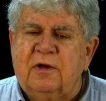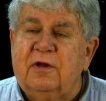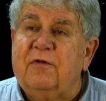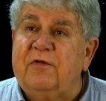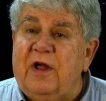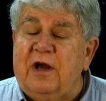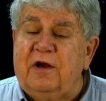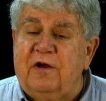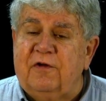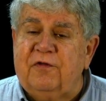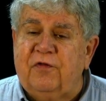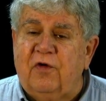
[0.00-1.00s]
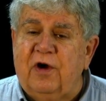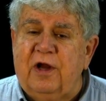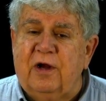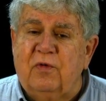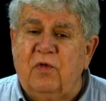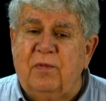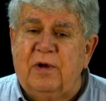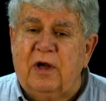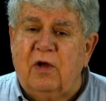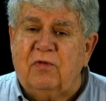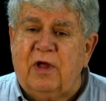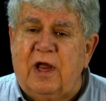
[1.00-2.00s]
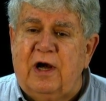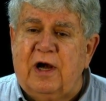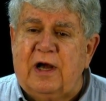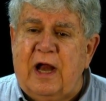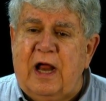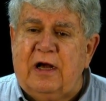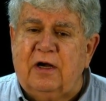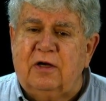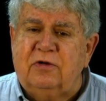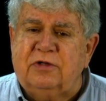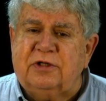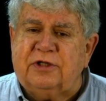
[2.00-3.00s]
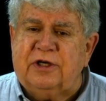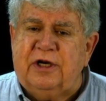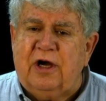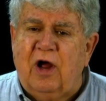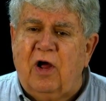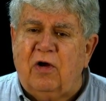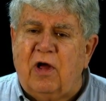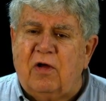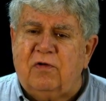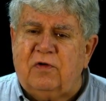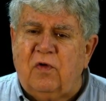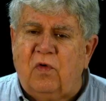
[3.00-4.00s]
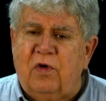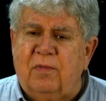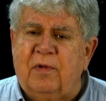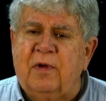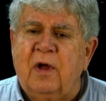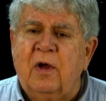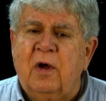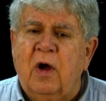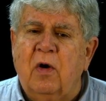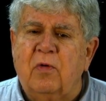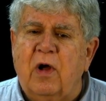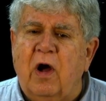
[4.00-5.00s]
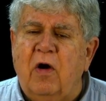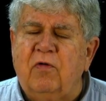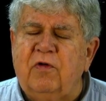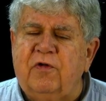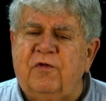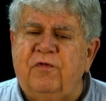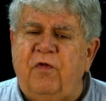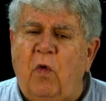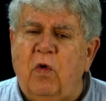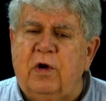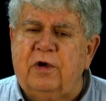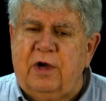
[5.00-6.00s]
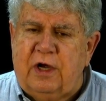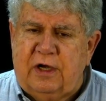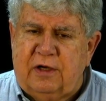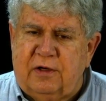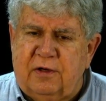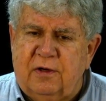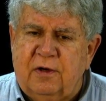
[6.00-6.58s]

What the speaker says: The event is free and will be located at Andalusia City Hall Auditorium on August 14th